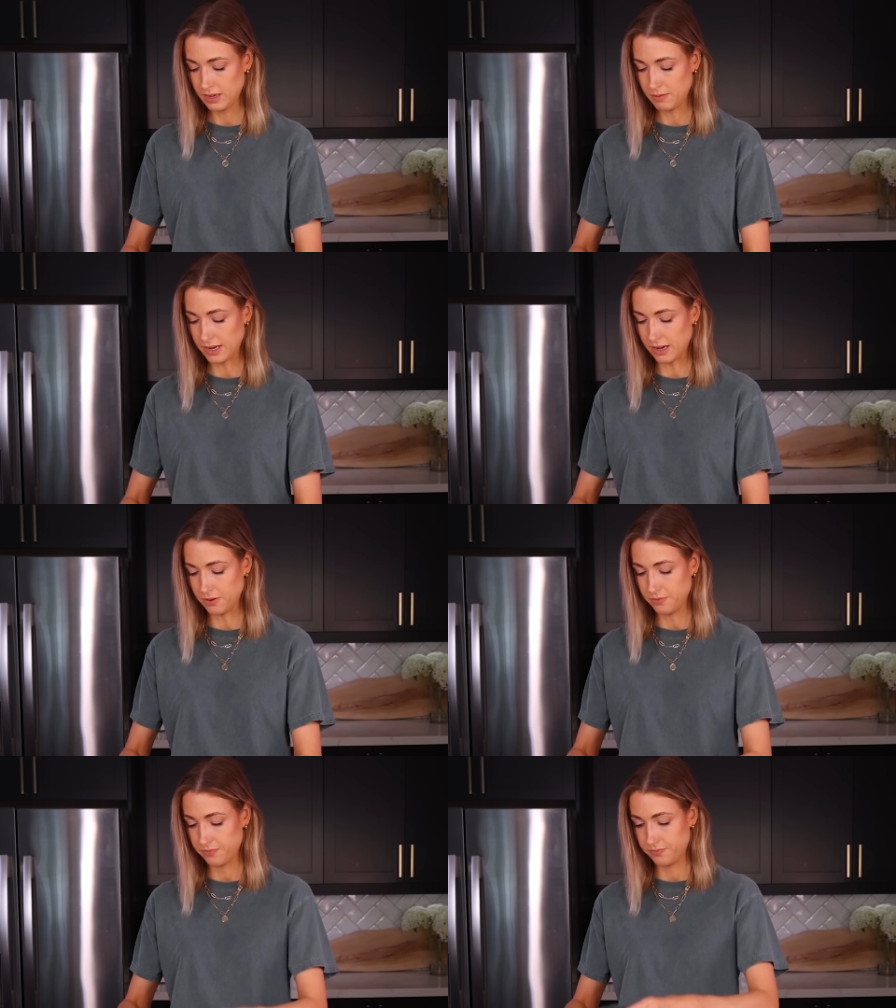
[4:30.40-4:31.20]
There we
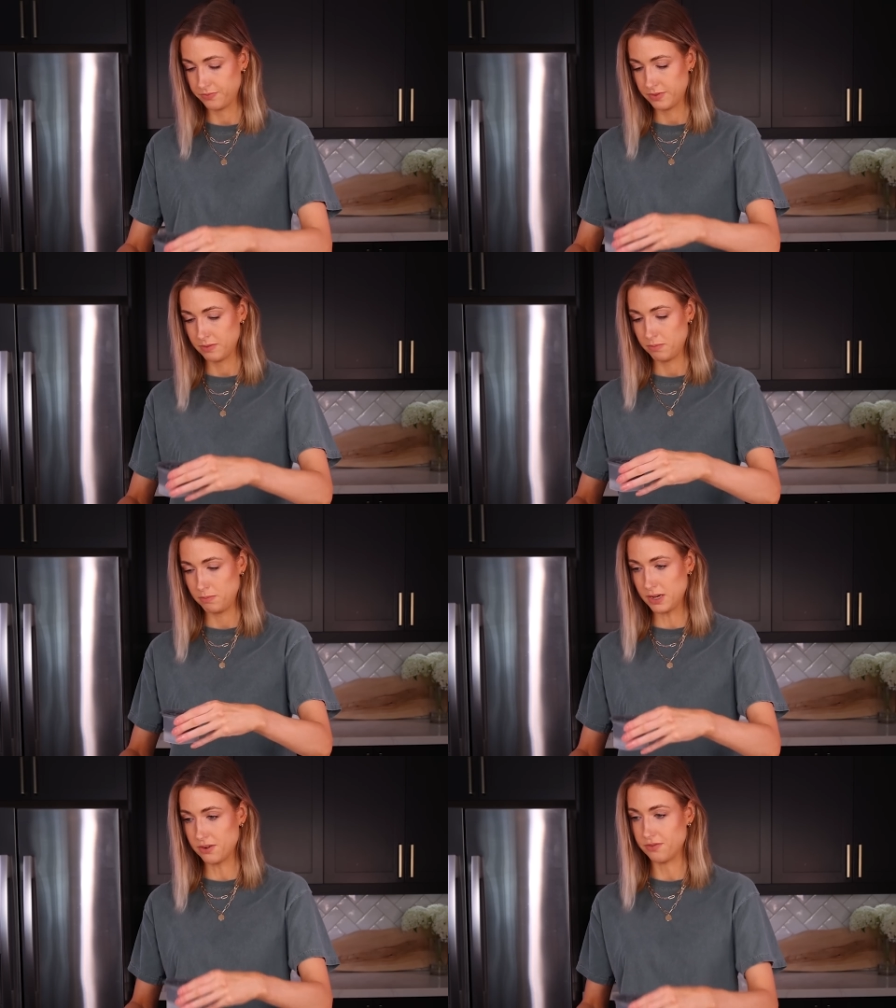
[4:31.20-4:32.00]
go.
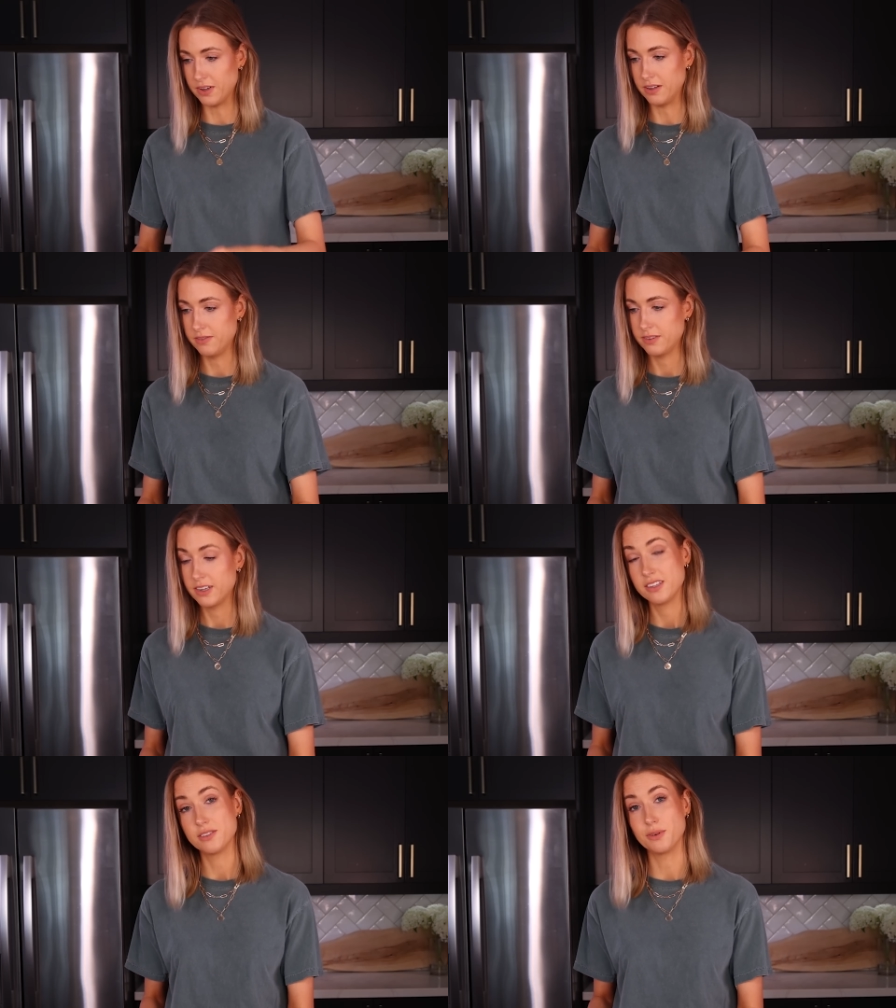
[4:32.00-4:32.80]
Beautiful.
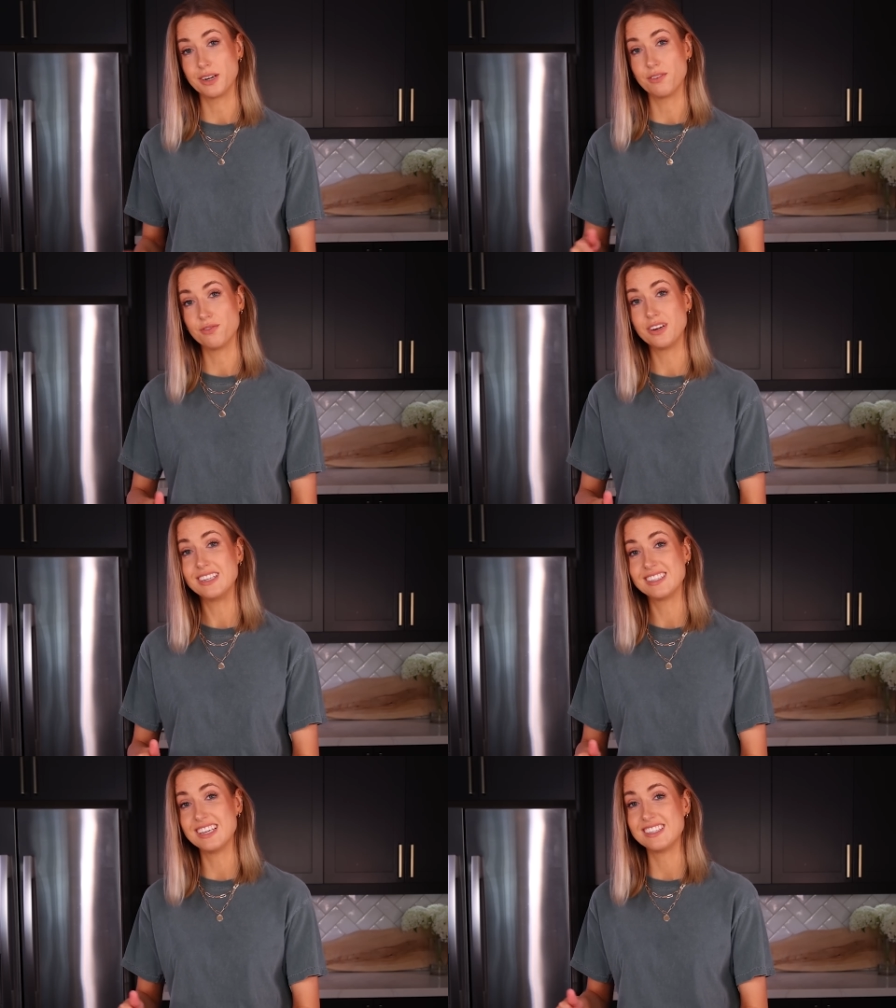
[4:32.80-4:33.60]
So we're gonna
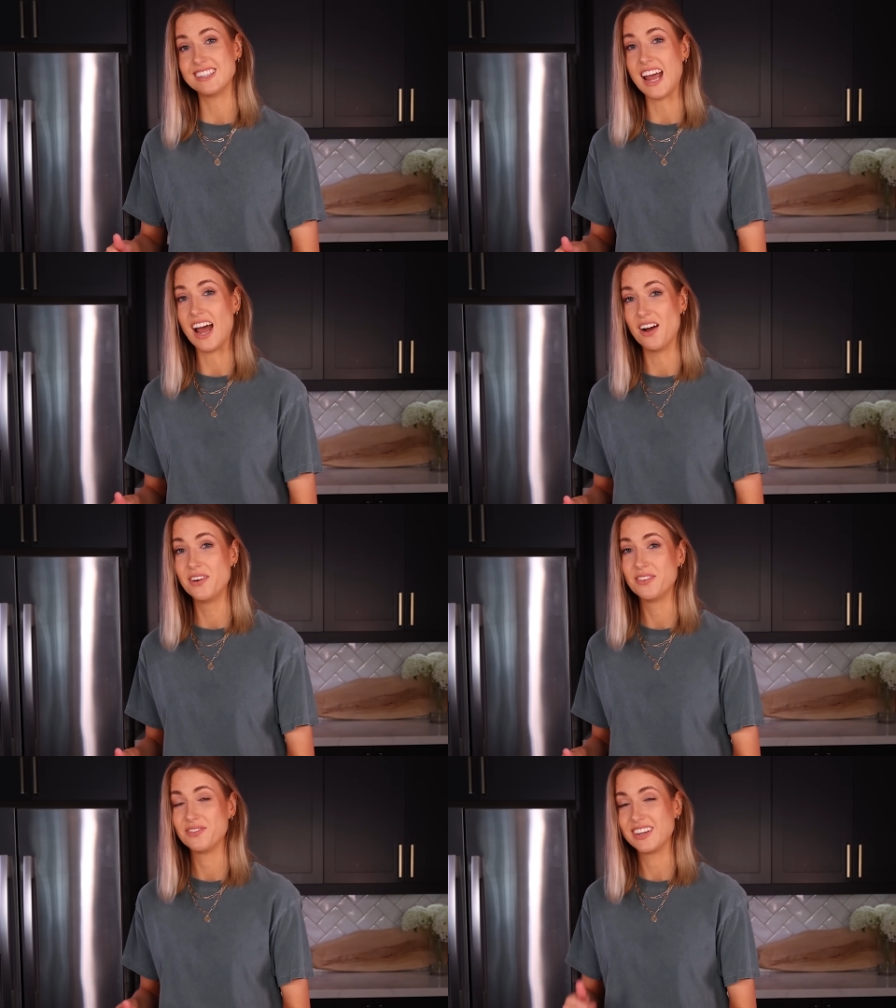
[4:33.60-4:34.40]
freeze this
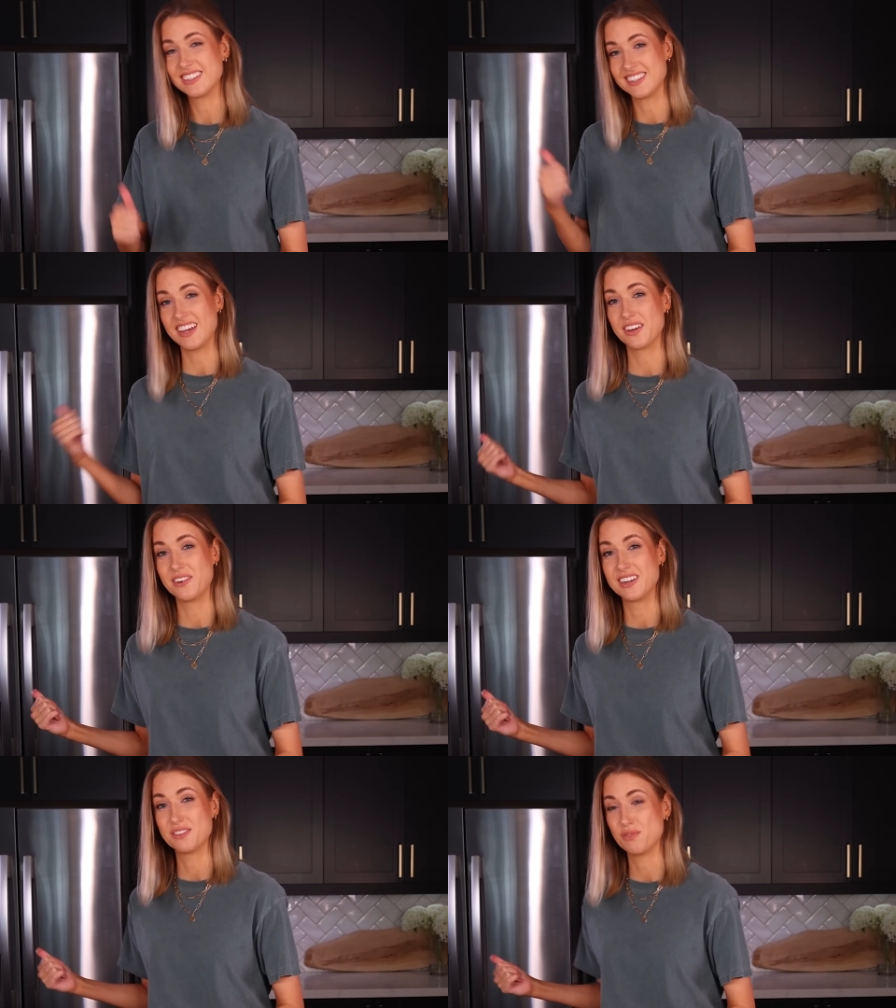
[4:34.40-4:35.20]
now because the other
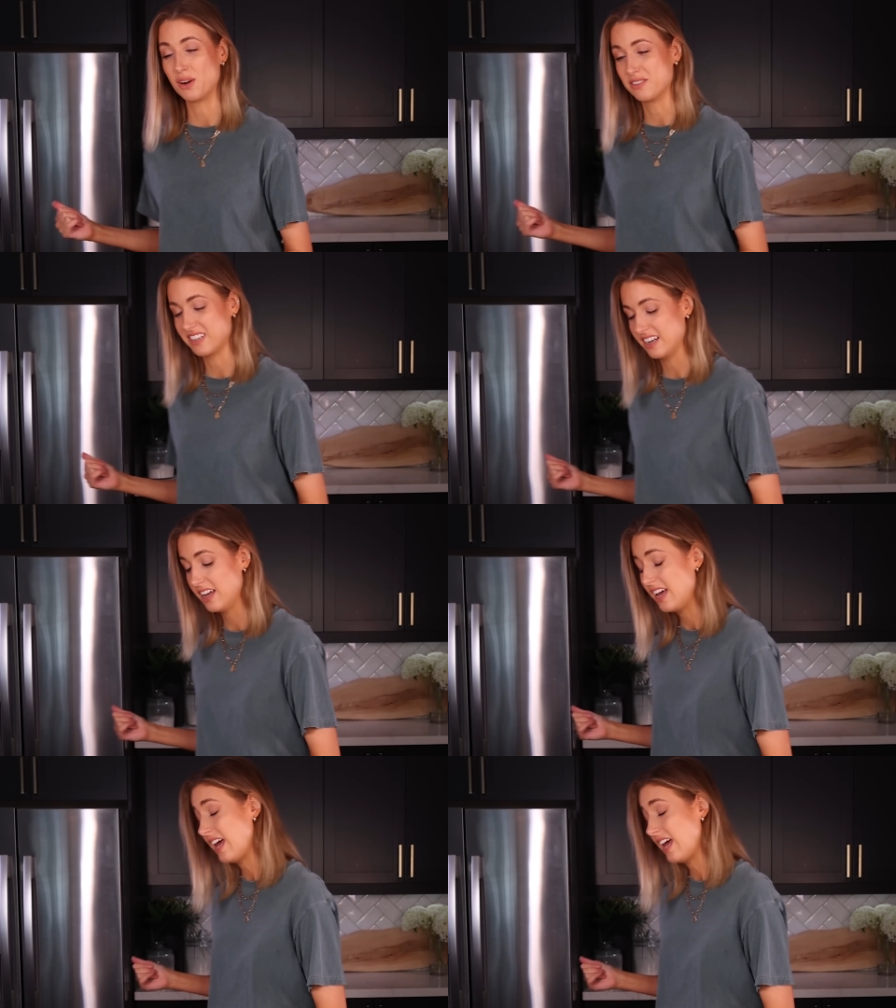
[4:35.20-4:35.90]
one is frozen, and